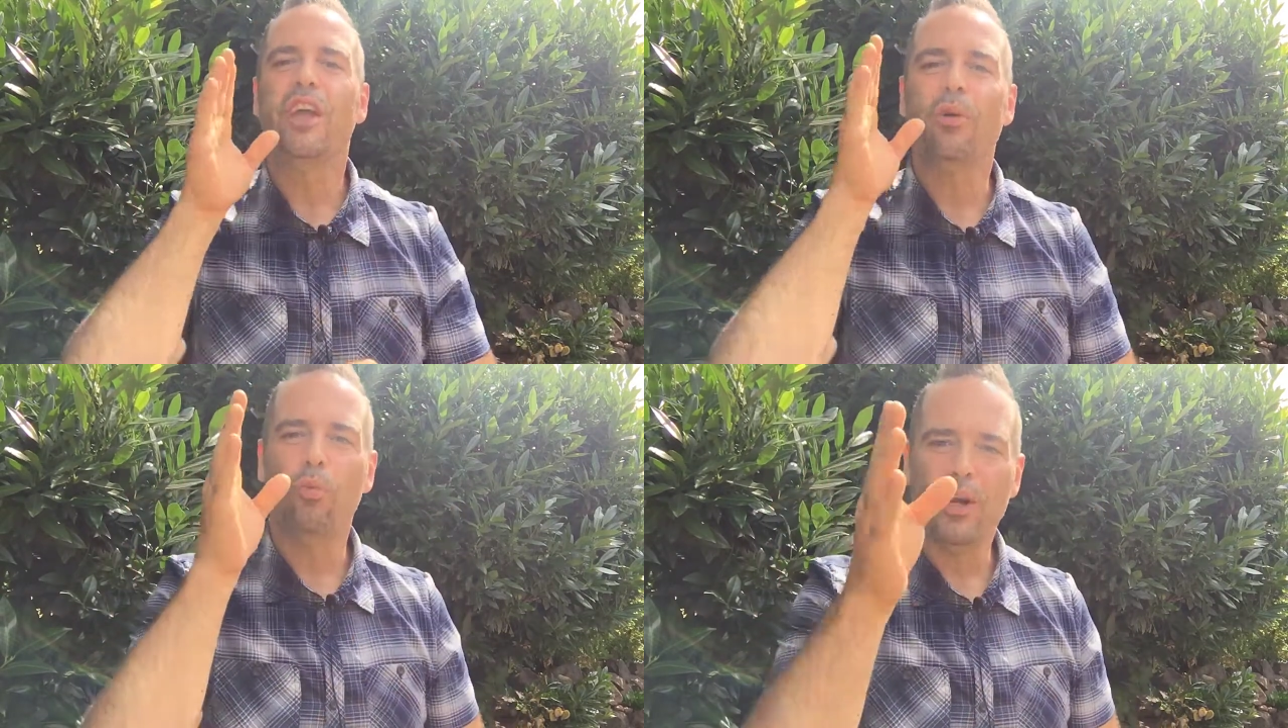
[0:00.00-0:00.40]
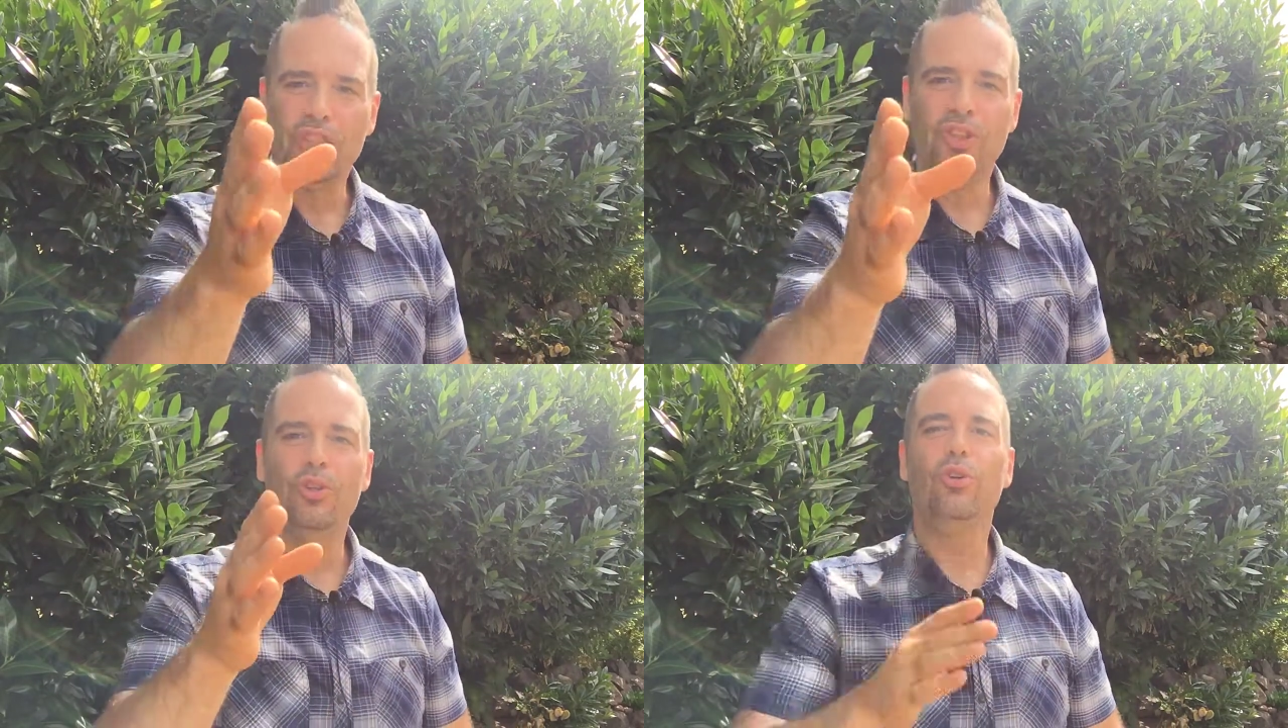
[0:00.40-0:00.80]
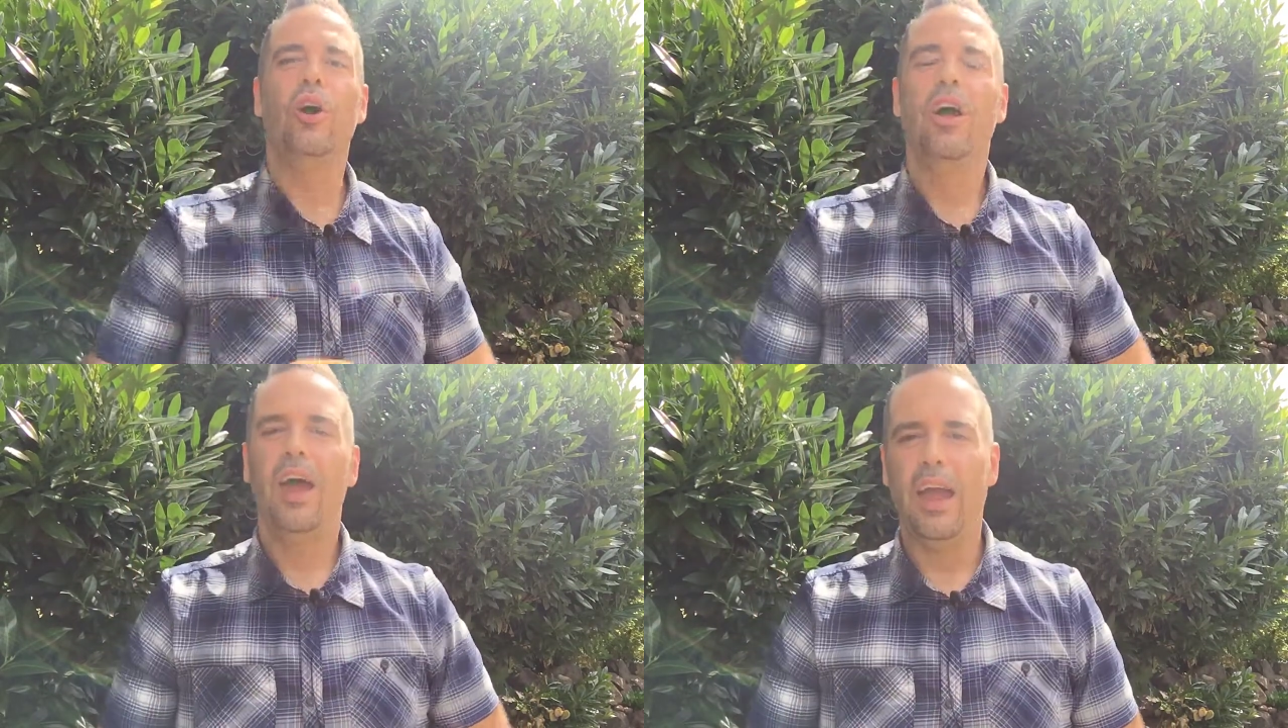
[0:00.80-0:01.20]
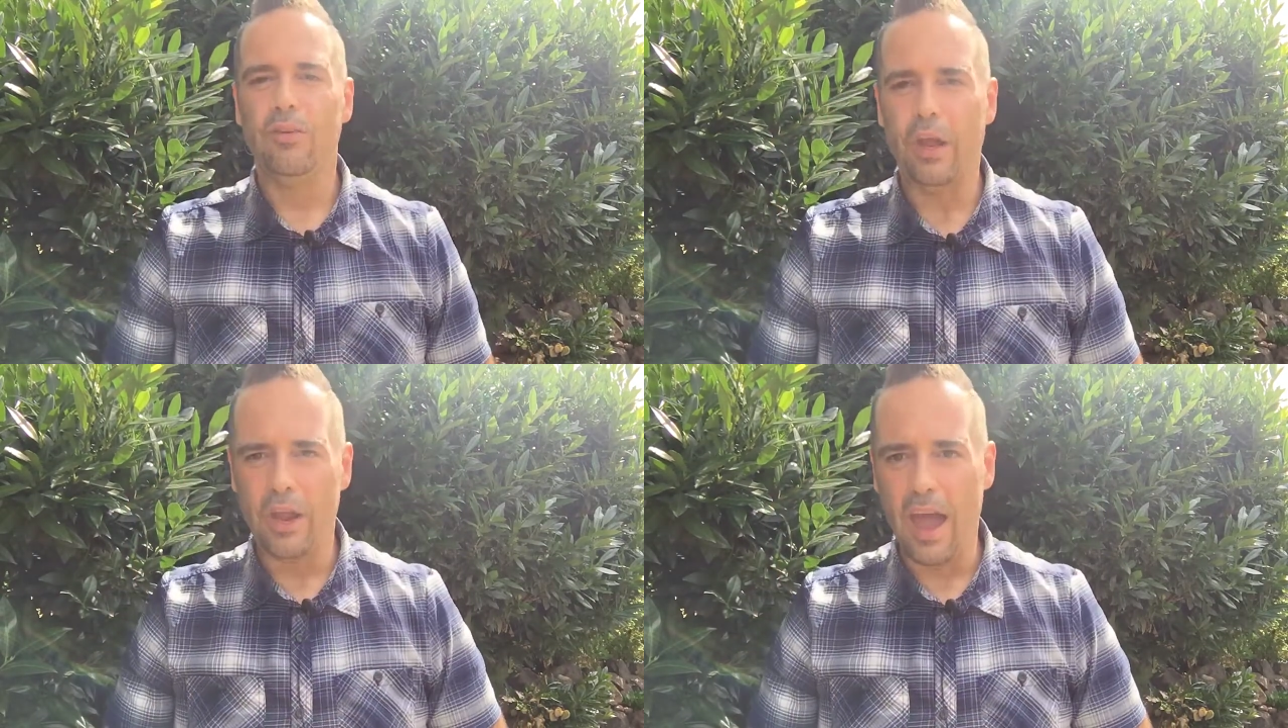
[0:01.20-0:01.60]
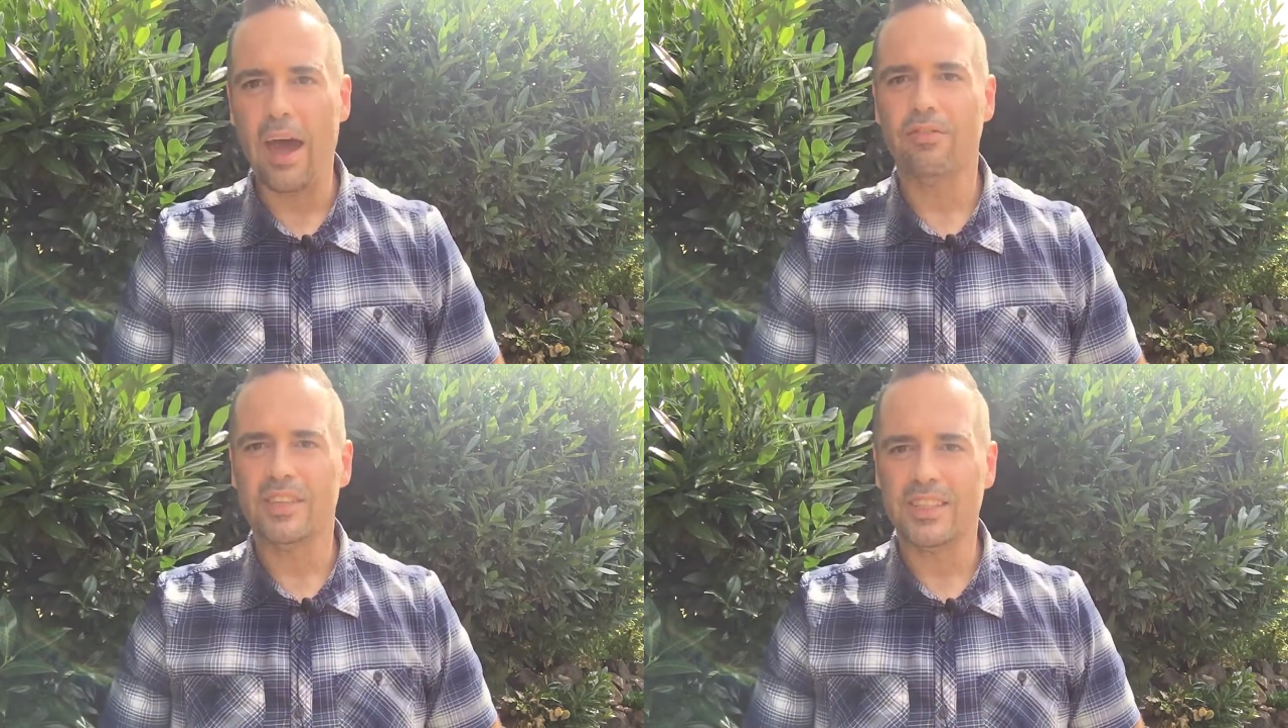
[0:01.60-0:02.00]
in what you and
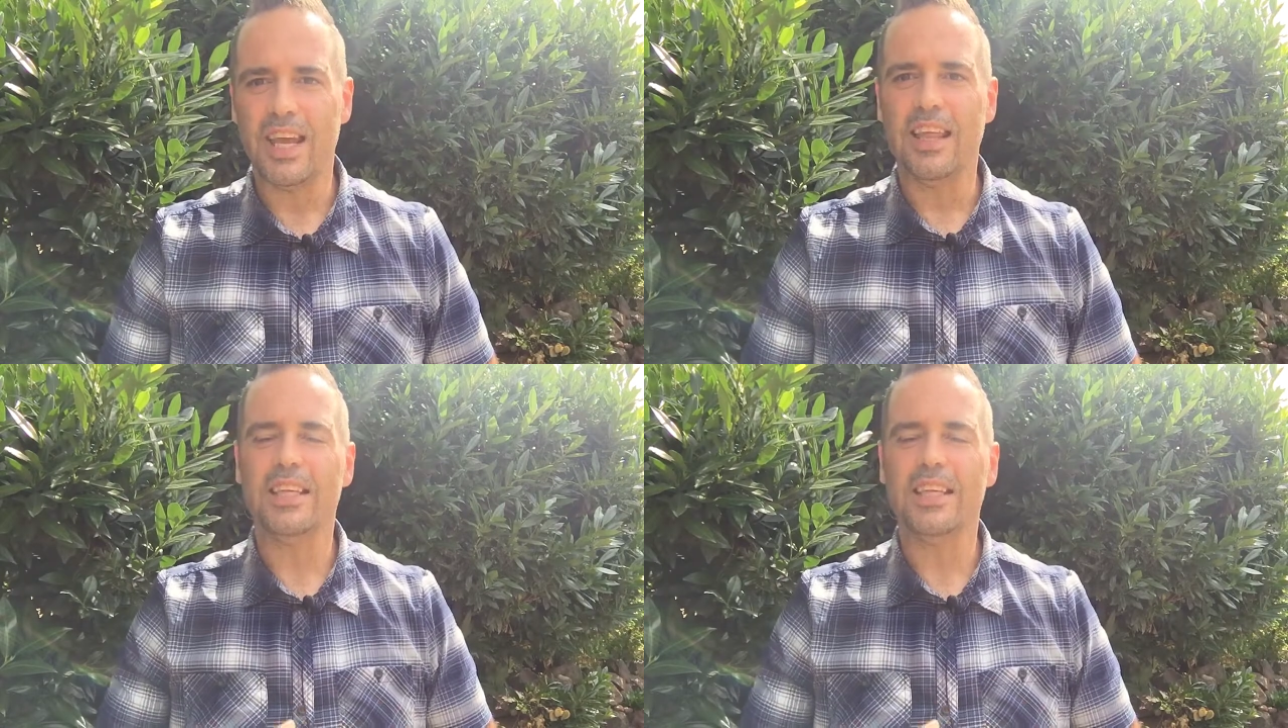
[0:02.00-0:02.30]
have to say.